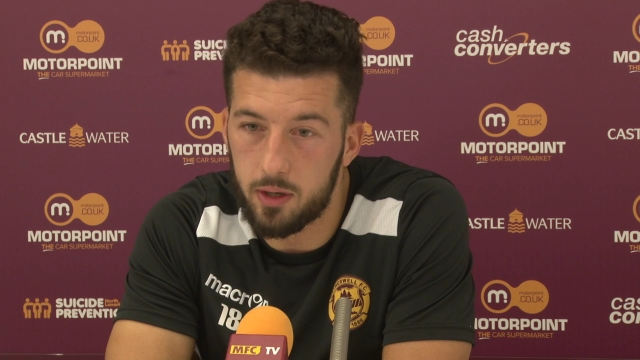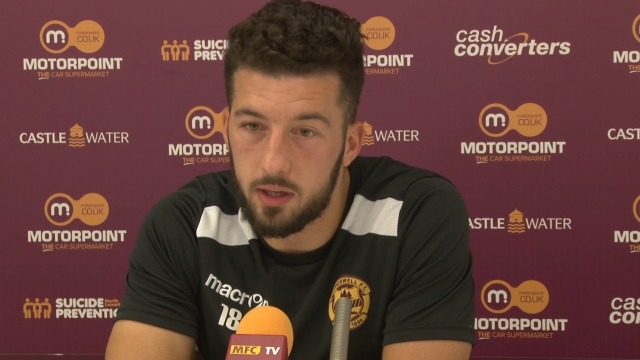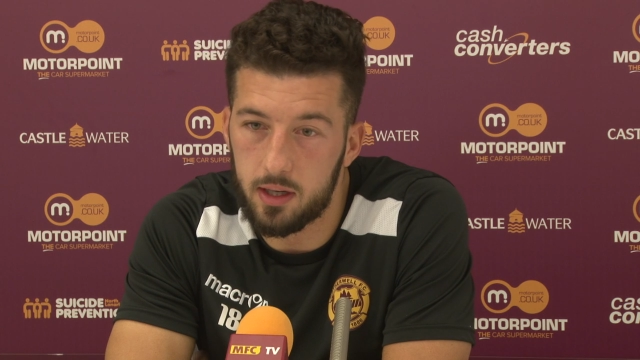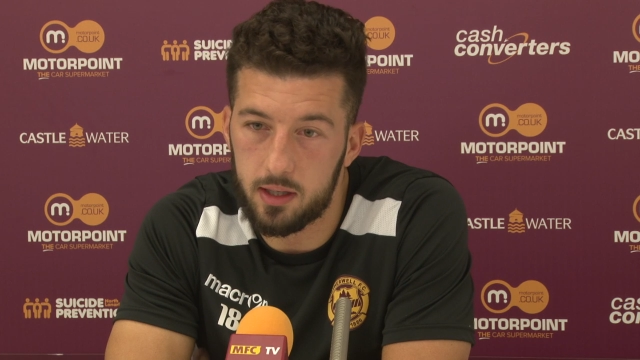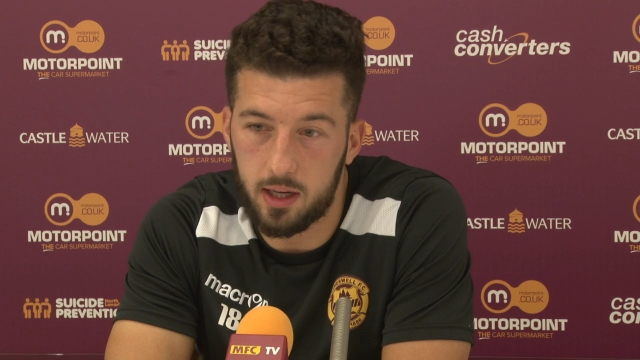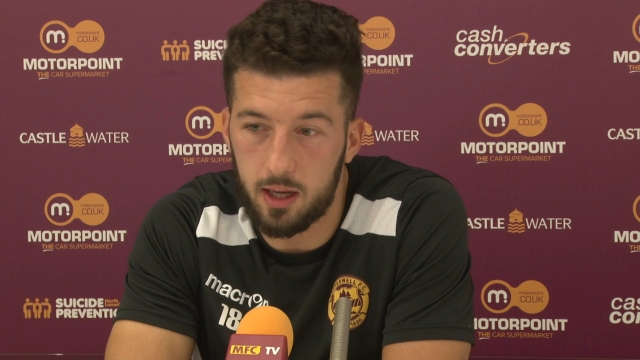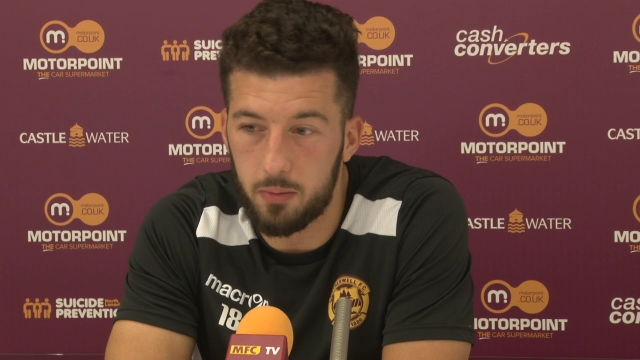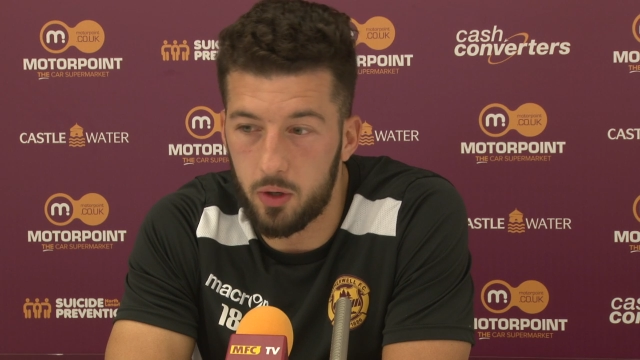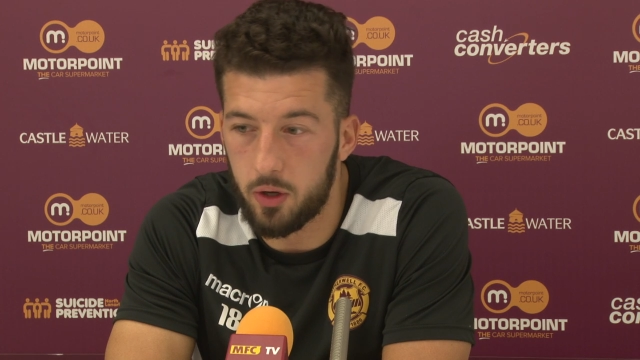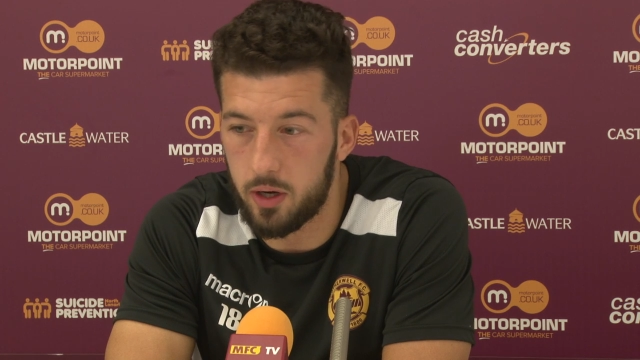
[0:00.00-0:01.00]
and to
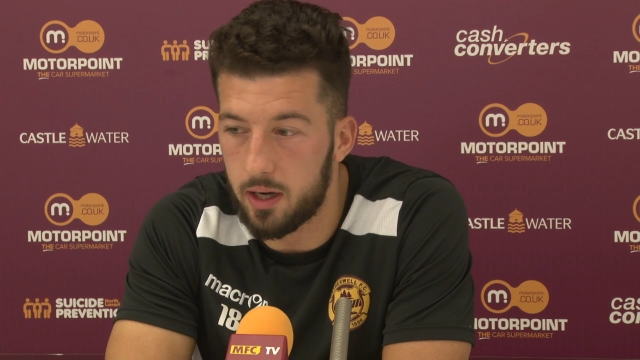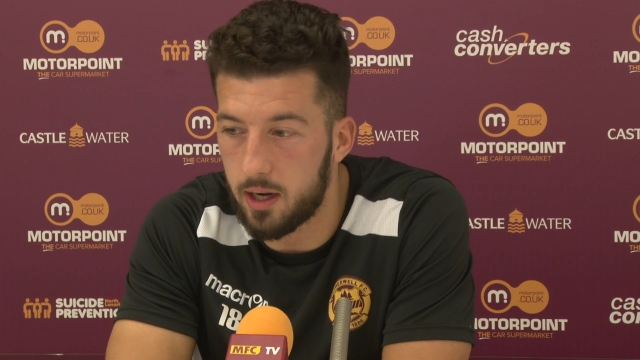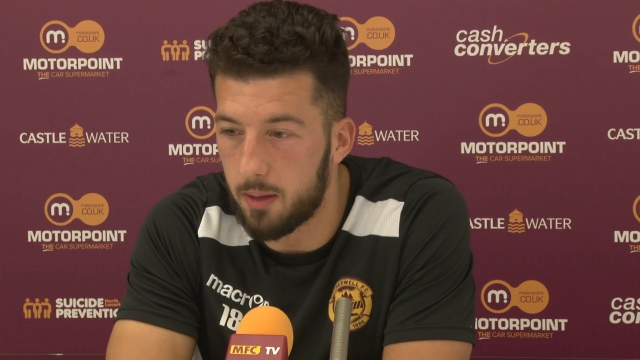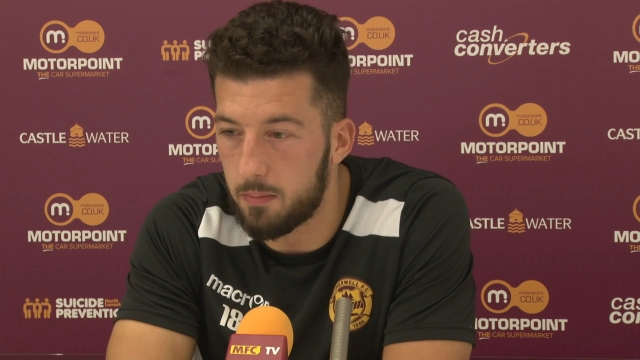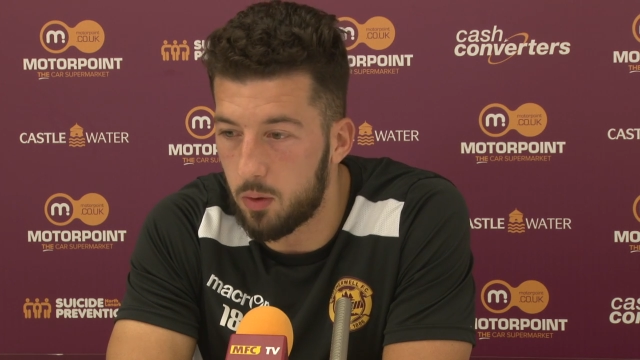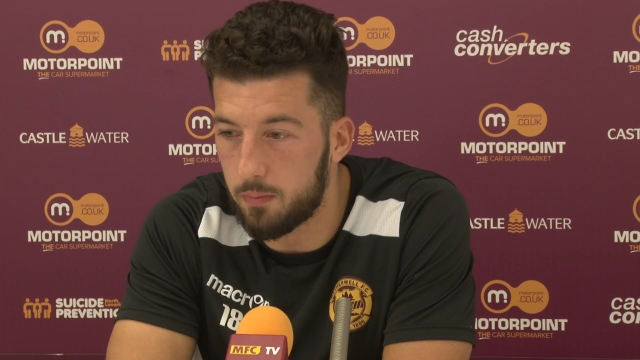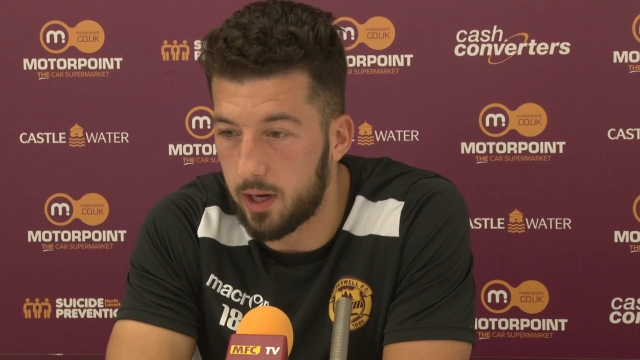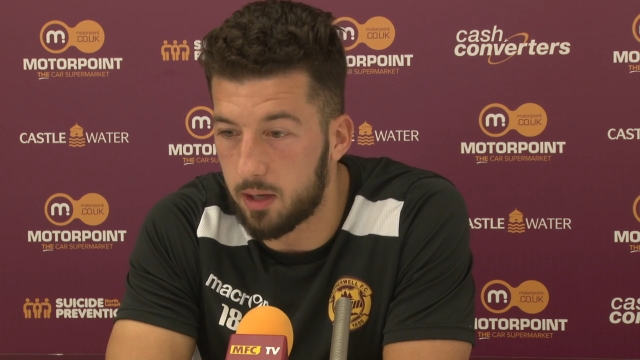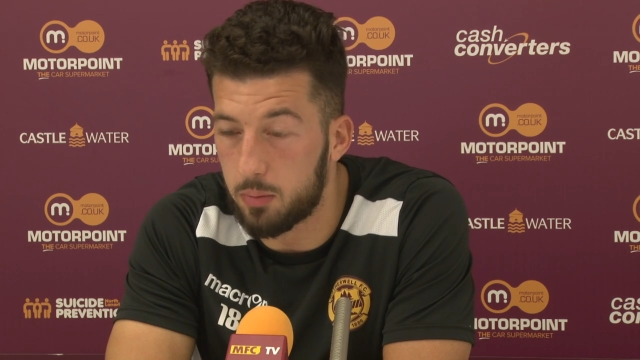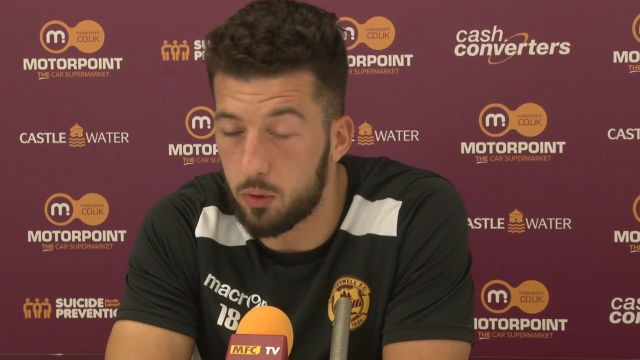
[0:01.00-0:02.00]
come here and hopefully
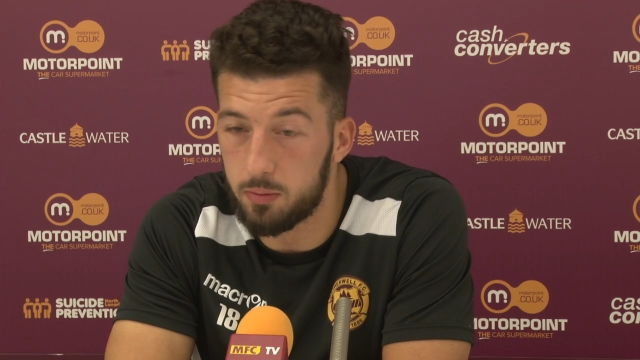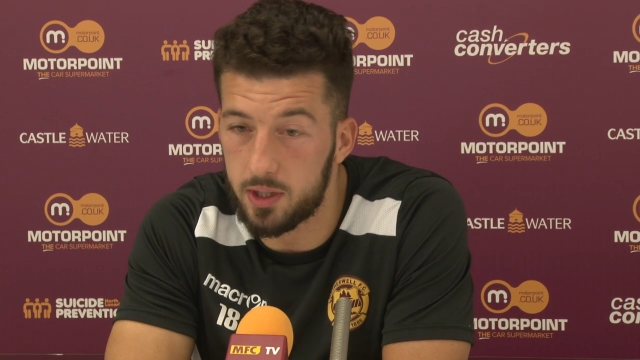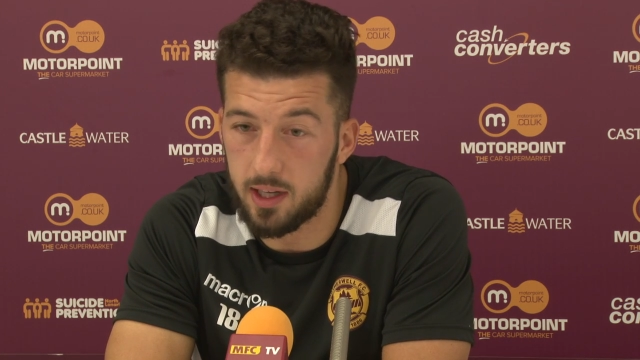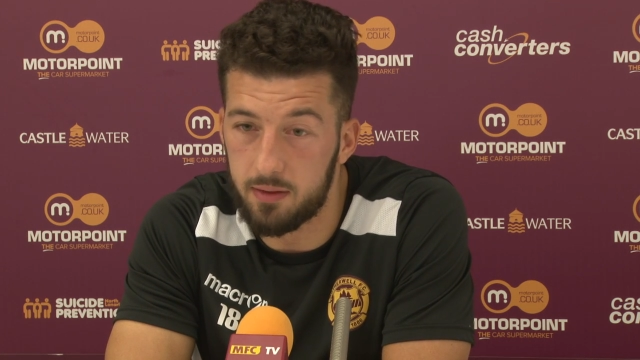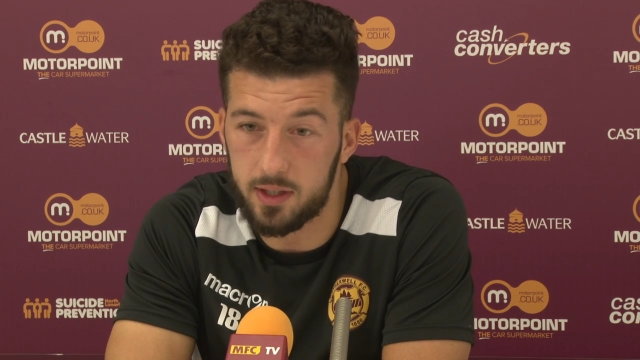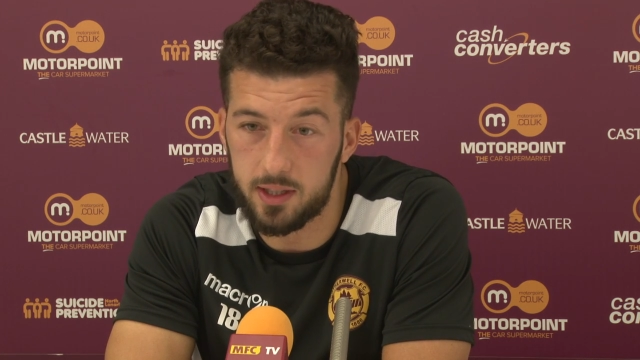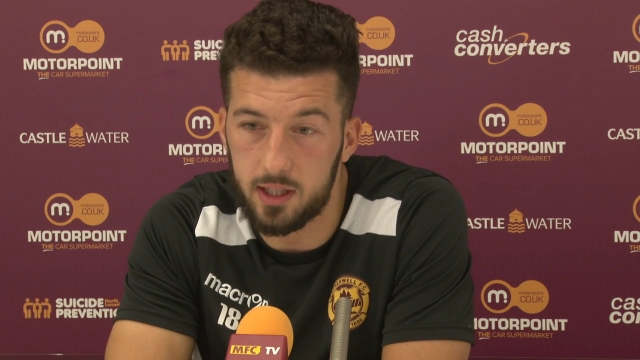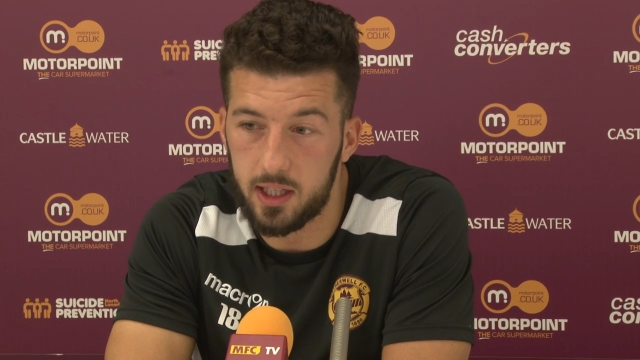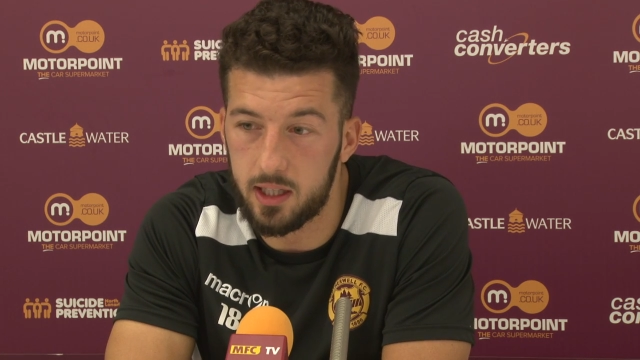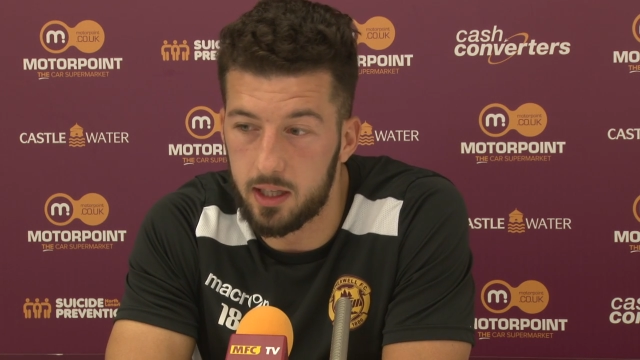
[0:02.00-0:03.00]
I can prove myself in this
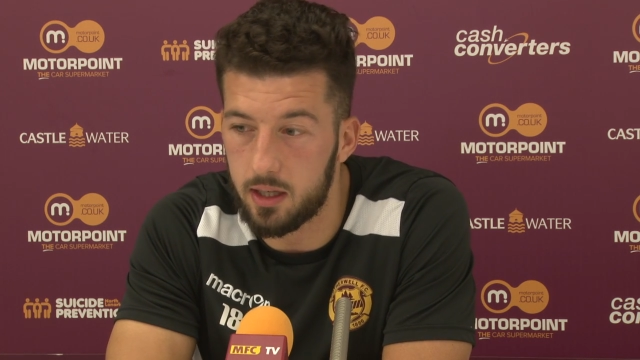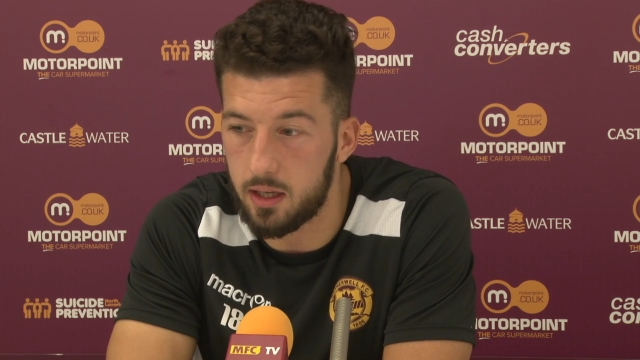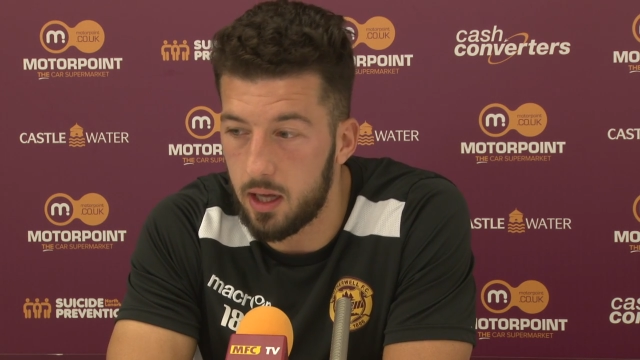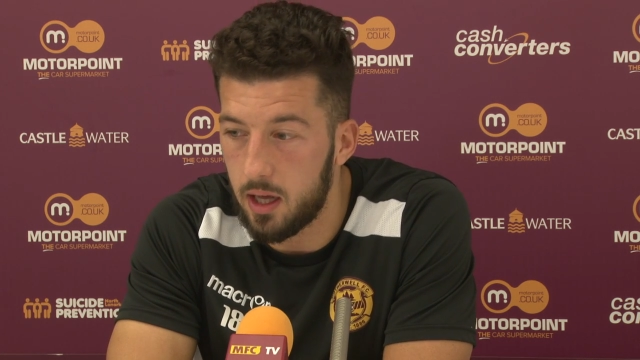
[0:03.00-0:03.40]
league and